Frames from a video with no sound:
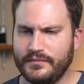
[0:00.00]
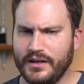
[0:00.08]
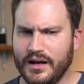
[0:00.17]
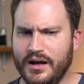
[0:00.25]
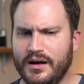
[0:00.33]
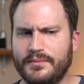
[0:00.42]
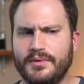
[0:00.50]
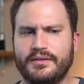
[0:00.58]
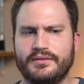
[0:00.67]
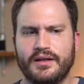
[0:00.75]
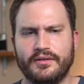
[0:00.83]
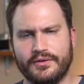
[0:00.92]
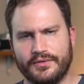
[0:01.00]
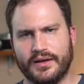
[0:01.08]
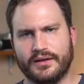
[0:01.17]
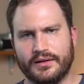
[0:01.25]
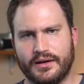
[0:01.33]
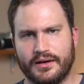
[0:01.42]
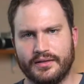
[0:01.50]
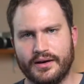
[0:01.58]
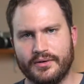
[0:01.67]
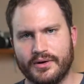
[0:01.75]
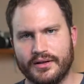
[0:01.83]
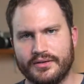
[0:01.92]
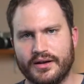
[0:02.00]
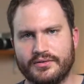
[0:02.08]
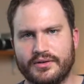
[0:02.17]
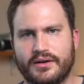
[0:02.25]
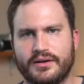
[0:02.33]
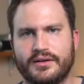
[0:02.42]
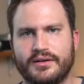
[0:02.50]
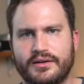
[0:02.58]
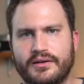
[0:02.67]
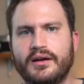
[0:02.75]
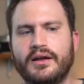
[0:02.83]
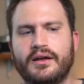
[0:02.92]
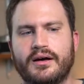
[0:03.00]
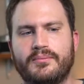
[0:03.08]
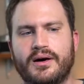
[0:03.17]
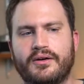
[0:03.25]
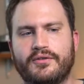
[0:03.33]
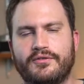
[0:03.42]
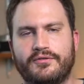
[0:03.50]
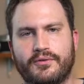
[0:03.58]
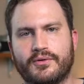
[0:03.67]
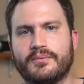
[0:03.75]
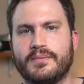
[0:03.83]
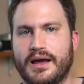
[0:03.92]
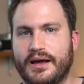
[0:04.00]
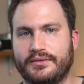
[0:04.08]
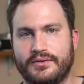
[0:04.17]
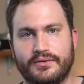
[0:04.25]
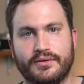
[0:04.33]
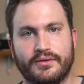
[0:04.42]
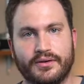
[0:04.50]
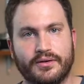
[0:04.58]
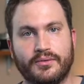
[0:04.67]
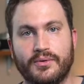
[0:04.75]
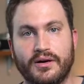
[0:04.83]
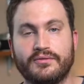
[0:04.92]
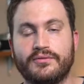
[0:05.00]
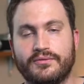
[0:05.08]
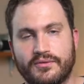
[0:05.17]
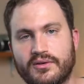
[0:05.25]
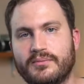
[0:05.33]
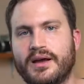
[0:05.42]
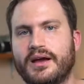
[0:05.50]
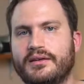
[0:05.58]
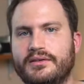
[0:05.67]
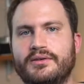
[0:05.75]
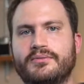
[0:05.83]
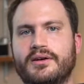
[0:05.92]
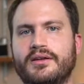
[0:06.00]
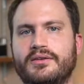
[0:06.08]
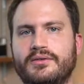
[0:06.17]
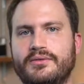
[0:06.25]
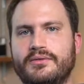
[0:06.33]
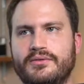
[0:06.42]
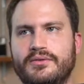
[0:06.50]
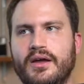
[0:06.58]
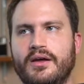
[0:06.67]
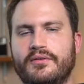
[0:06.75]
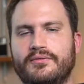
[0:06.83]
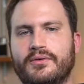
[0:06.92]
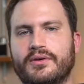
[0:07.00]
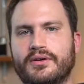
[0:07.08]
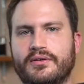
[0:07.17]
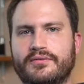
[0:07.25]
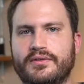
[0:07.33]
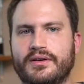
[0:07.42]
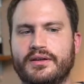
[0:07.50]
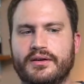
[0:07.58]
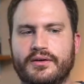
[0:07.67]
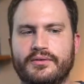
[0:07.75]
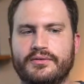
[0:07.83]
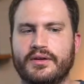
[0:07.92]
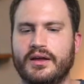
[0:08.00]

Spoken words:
Another thing that I want to touch on here about formats. So, what format do you want to use for your videos?